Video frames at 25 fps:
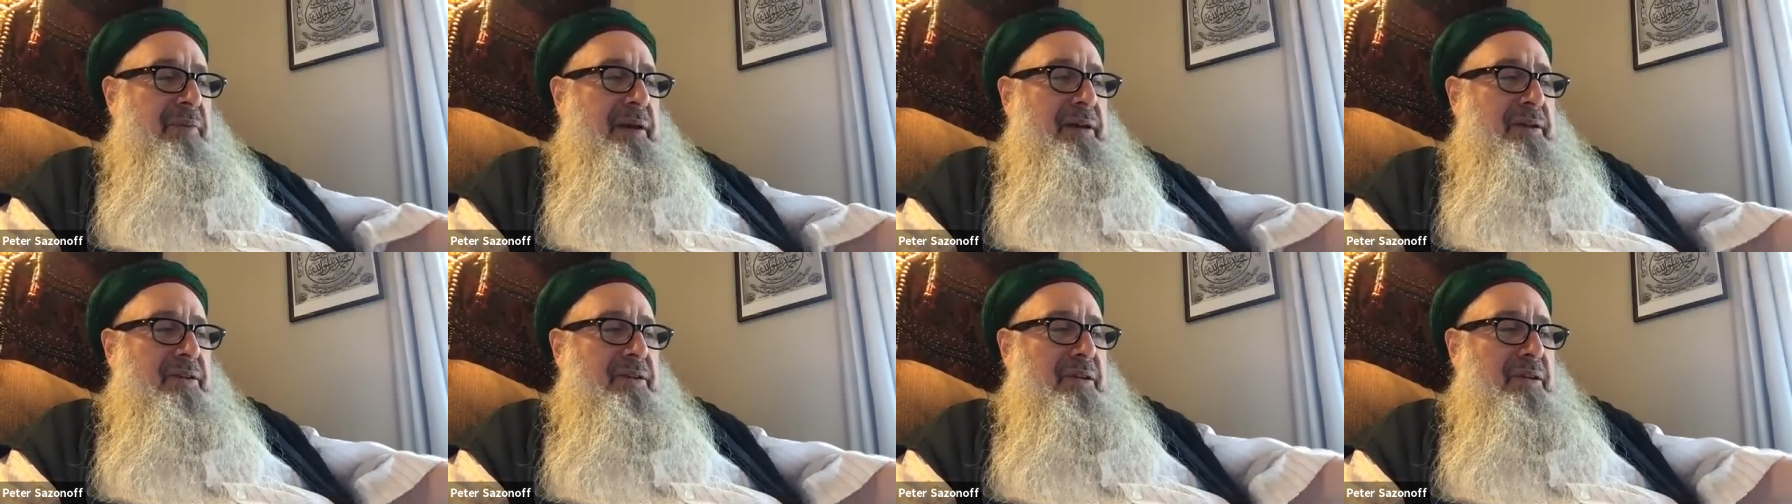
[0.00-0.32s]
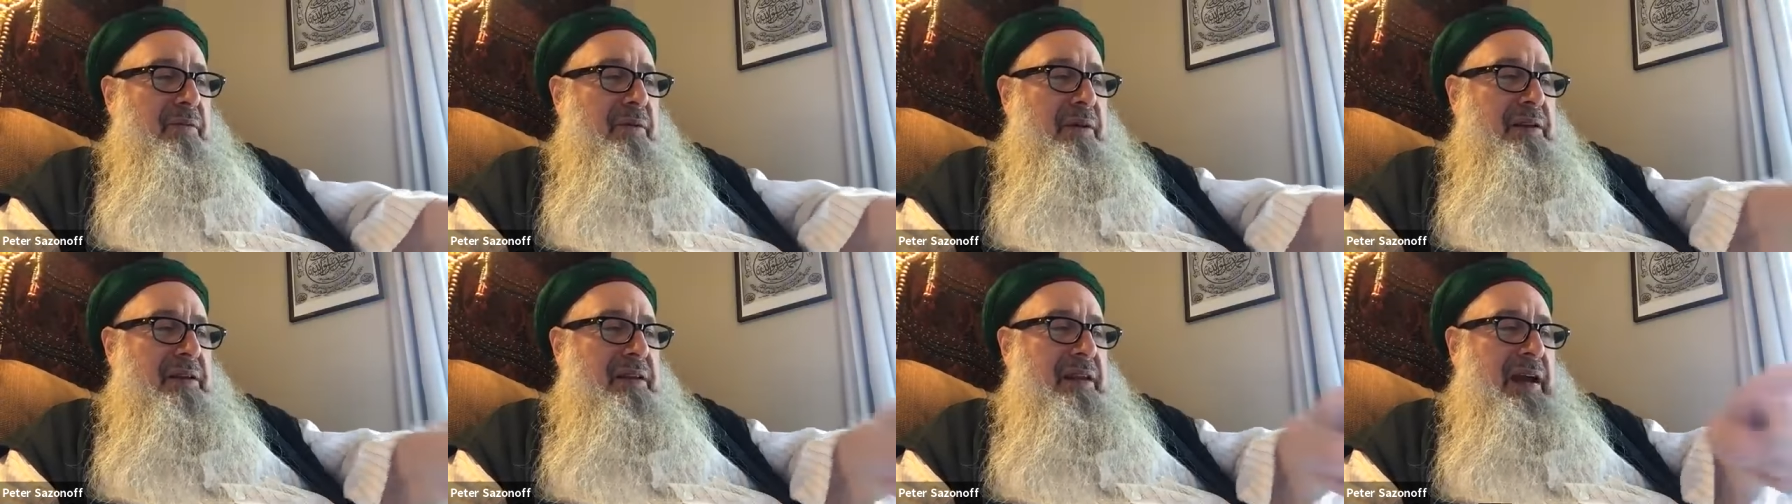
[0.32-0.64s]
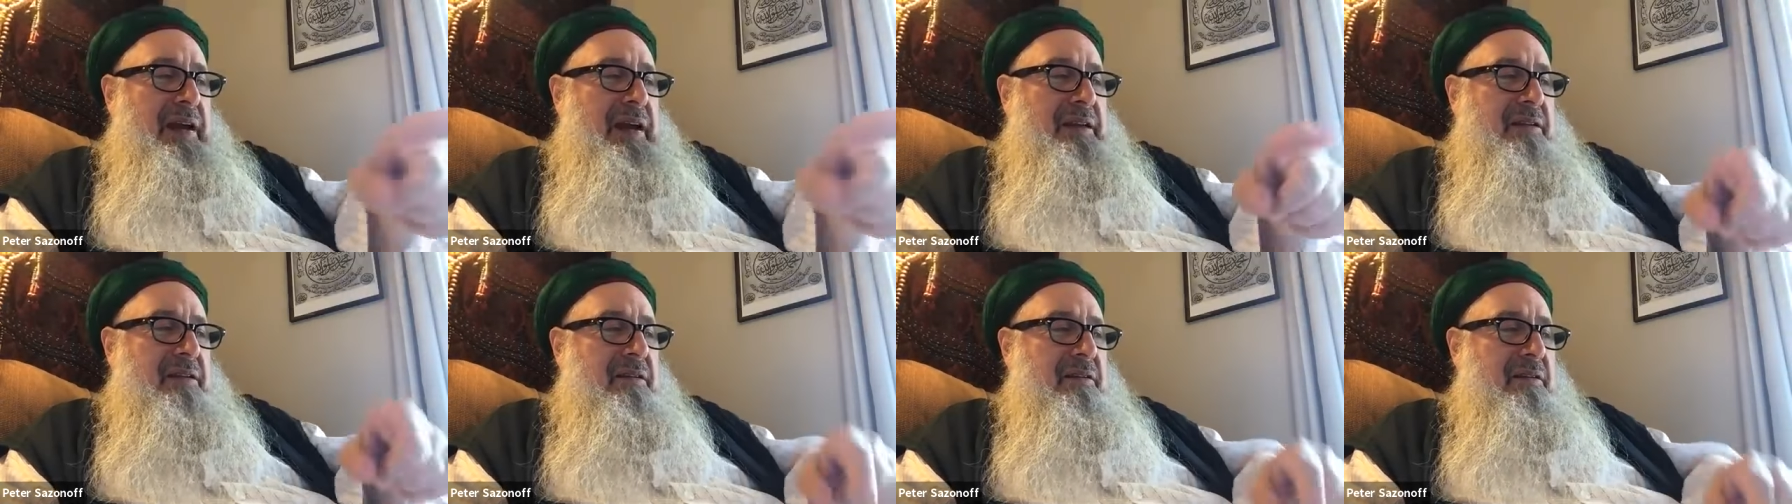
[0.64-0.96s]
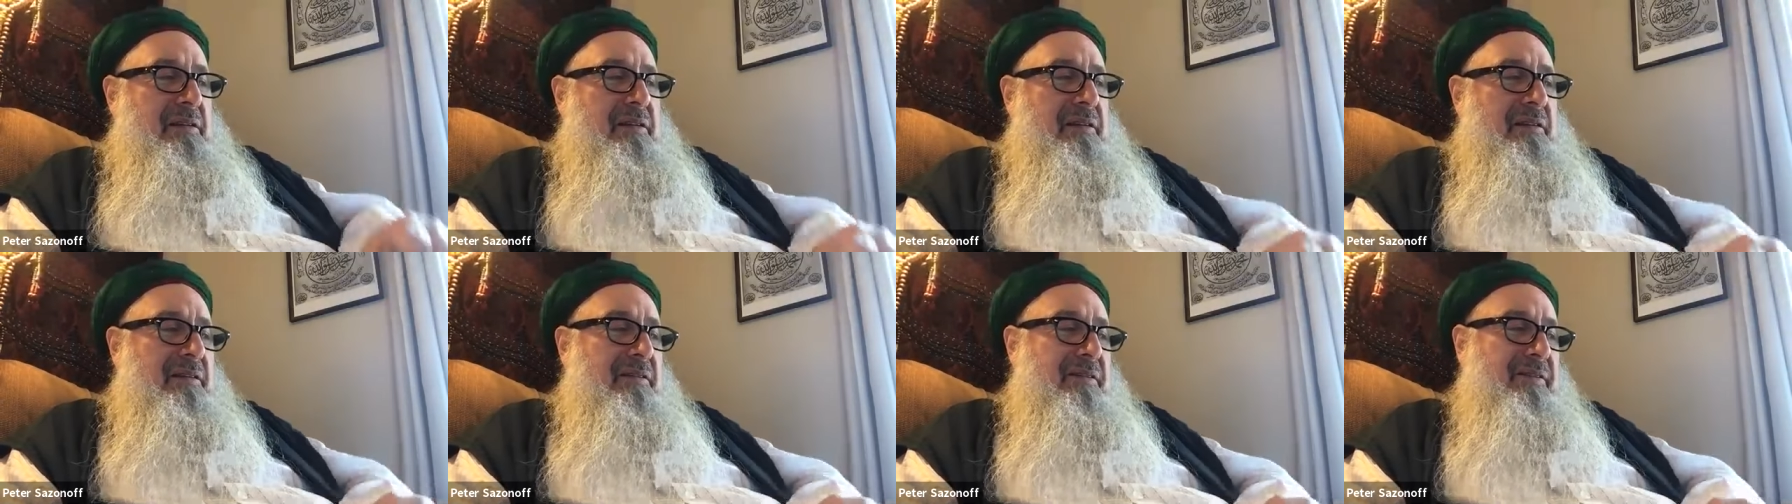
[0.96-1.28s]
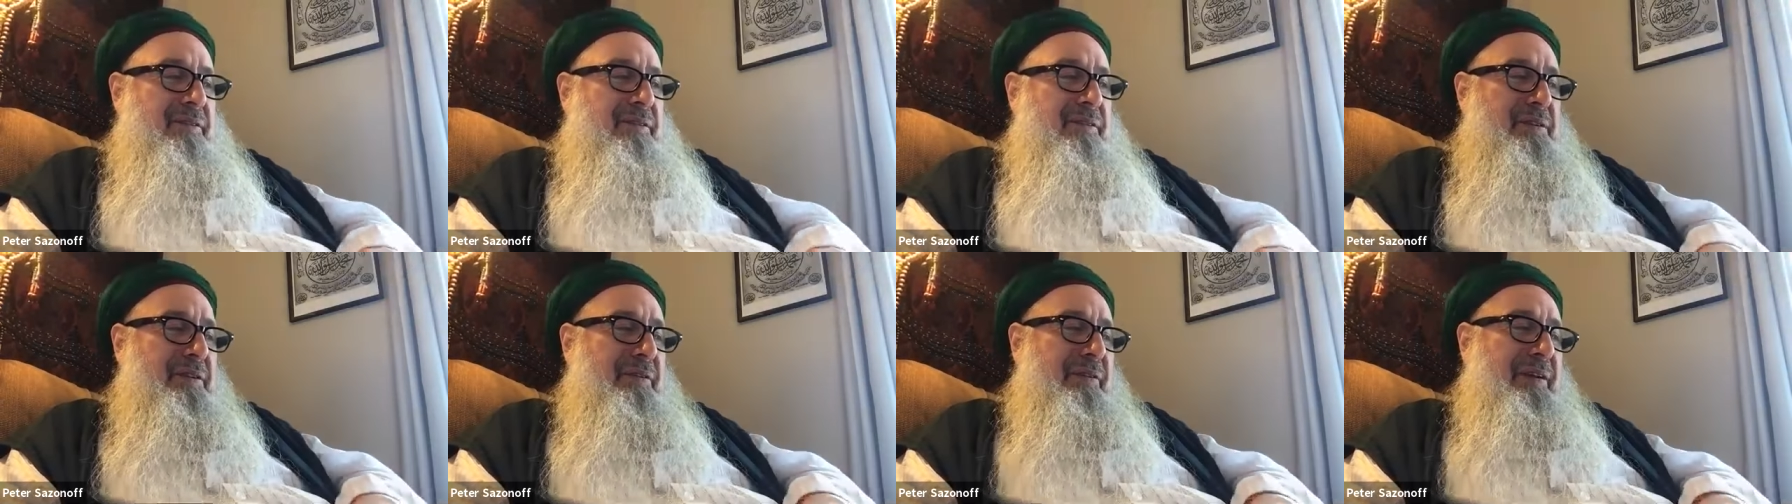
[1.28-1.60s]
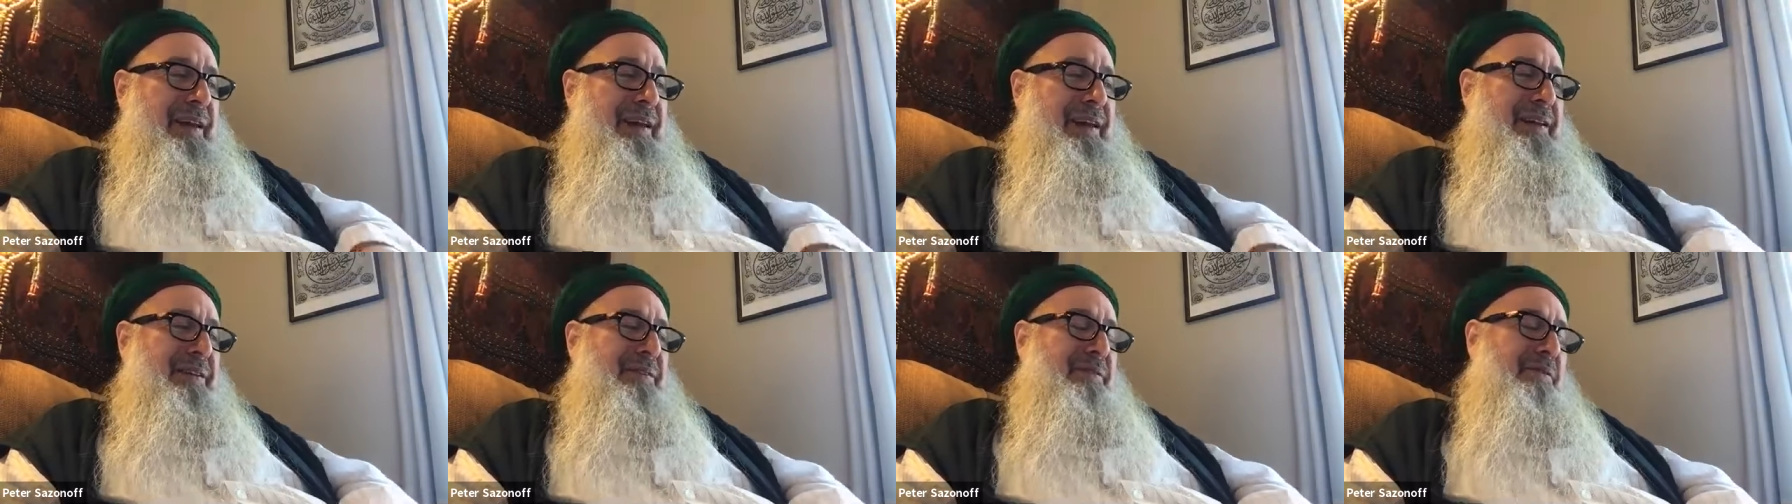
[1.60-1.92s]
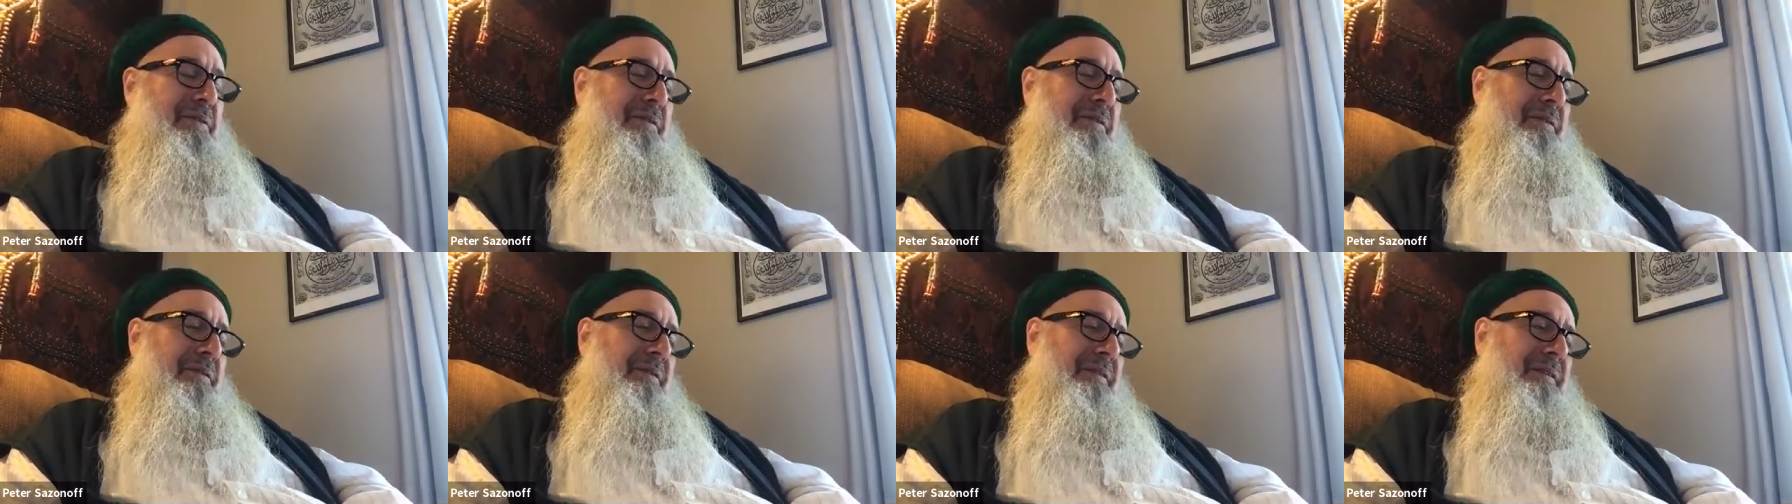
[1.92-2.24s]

Passed away 90 years of age.